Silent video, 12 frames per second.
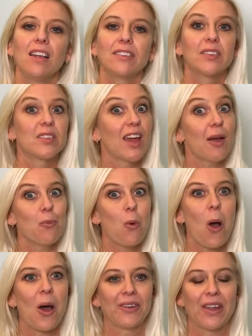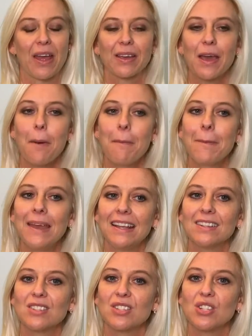step 1, commit
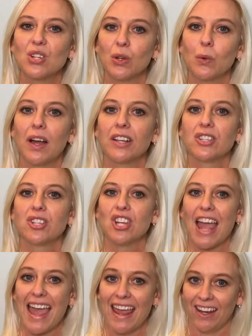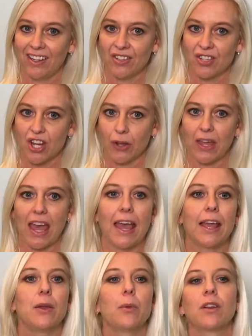to a change,
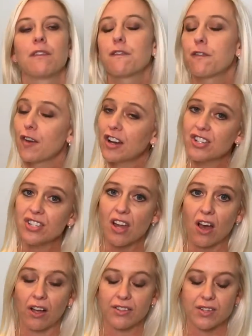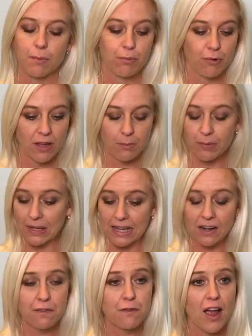okay? You want a fresh start,
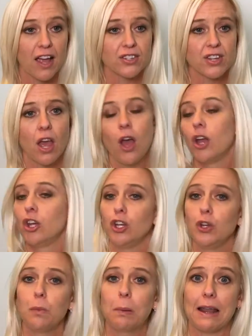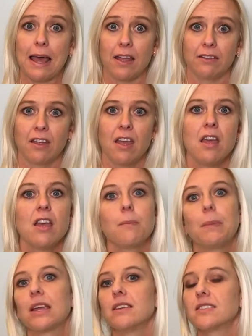begin afresh, new plan,
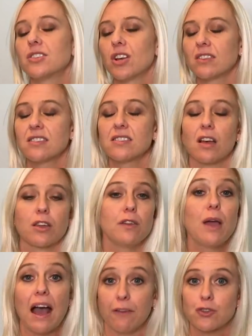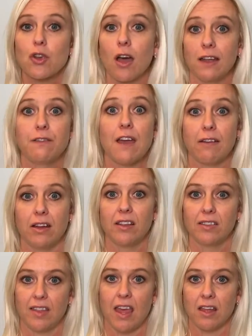because the chances are you have tried
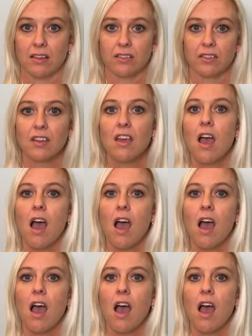various things.